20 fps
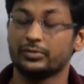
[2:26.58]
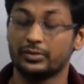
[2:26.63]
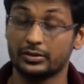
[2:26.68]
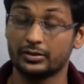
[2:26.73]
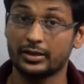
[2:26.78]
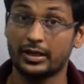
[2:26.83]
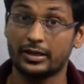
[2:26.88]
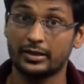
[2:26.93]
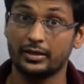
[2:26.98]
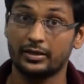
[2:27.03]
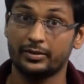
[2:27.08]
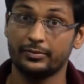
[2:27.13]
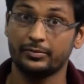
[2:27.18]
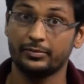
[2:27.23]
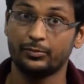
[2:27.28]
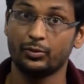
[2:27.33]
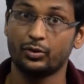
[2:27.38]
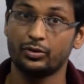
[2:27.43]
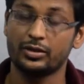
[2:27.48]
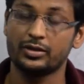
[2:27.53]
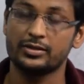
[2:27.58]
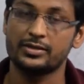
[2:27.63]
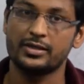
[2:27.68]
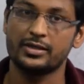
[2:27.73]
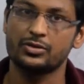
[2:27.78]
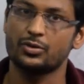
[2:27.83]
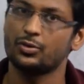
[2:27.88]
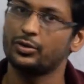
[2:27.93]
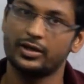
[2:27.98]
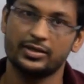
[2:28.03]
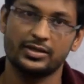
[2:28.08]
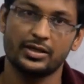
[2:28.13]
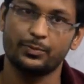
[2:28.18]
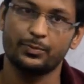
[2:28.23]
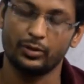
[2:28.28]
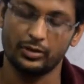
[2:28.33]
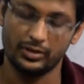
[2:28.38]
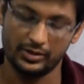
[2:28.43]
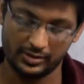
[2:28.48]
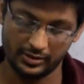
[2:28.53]
Tata Motors has rotation
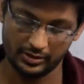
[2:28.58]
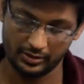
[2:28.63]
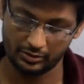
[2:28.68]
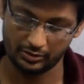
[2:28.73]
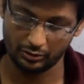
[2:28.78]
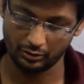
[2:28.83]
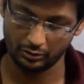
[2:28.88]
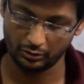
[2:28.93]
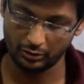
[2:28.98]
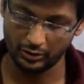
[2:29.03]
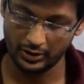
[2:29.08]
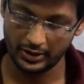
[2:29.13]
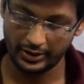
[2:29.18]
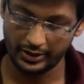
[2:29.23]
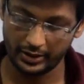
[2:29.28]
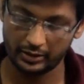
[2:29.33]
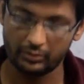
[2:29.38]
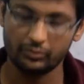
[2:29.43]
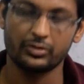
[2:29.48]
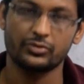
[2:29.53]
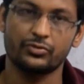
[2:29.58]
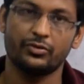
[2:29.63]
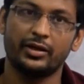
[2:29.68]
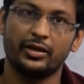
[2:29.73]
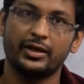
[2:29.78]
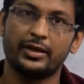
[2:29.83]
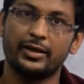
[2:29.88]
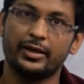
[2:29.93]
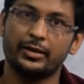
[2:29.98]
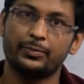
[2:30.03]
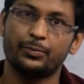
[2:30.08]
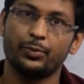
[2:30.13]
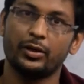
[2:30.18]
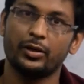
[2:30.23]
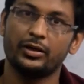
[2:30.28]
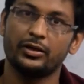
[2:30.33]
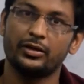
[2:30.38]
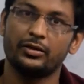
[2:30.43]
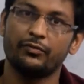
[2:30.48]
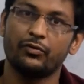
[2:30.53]
policy. So it was a very great
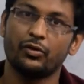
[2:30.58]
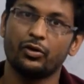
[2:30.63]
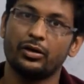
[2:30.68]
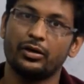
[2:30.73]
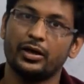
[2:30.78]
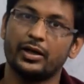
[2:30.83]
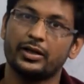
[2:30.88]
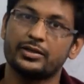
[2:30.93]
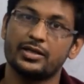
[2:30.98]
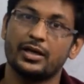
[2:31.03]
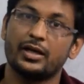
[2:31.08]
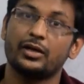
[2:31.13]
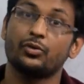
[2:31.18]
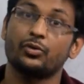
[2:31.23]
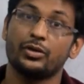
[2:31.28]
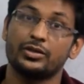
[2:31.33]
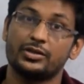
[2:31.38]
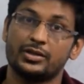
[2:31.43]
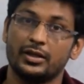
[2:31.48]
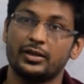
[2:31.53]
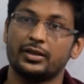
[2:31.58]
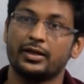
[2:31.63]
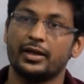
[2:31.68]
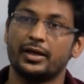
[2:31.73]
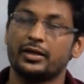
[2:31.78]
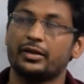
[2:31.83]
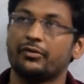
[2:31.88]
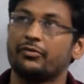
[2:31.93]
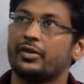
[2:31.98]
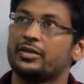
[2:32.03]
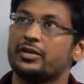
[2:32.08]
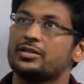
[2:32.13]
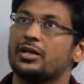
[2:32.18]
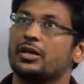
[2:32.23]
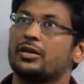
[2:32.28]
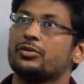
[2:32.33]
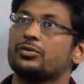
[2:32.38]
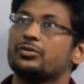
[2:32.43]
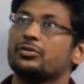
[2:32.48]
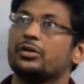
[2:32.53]
point for HR question, that if
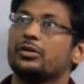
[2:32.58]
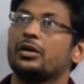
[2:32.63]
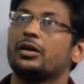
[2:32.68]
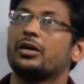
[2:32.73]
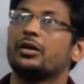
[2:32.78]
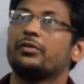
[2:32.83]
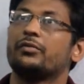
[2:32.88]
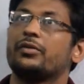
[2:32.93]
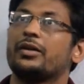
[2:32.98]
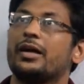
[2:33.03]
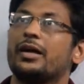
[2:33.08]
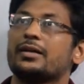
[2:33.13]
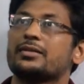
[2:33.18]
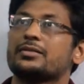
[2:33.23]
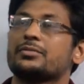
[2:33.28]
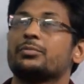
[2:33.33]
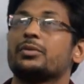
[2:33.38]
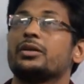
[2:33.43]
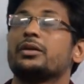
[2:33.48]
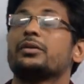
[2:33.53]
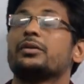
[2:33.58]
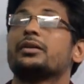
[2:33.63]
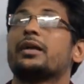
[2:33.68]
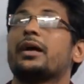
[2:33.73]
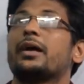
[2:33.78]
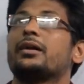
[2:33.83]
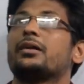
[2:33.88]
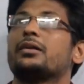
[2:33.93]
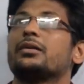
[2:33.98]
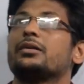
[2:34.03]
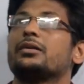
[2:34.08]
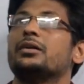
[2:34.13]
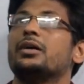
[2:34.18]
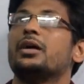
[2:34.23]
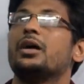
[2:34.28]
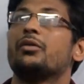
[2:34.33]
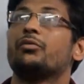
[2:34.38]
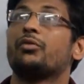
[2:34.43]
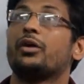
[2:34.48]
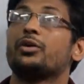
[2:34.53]
HR will ask me that
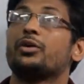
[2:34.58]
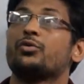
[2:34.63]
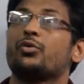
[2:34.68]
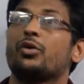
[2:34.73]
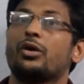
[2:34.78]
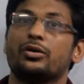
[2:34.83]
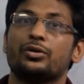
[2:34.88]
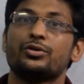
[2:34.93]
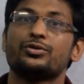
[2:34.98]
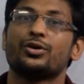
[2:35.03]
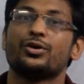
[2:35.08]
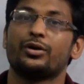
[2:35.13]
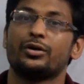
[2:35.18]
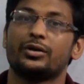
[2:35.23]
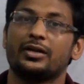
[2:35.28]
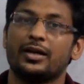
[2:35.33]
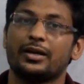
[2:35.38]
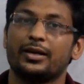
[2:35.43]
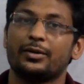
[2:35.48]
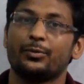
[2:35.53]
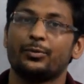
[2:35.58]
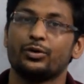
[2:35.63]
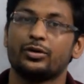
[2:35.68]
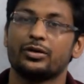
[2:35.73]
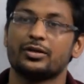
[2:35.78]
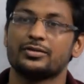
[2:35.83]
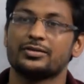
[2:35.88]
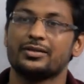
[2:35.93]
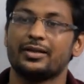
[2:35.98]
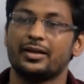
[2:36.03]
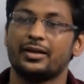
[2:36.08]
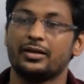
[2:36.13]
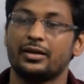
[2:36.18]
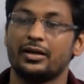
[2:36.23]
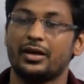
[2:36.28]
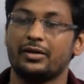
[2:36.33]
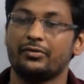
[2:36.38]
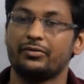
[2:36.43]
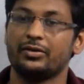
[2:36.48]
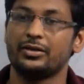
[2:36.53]
why you want to join Tata Motors, then
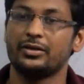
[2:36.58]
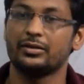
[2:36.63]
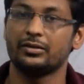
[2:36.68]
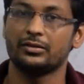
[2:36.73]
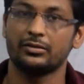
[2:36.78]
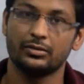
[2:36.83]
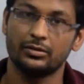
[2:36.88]
I will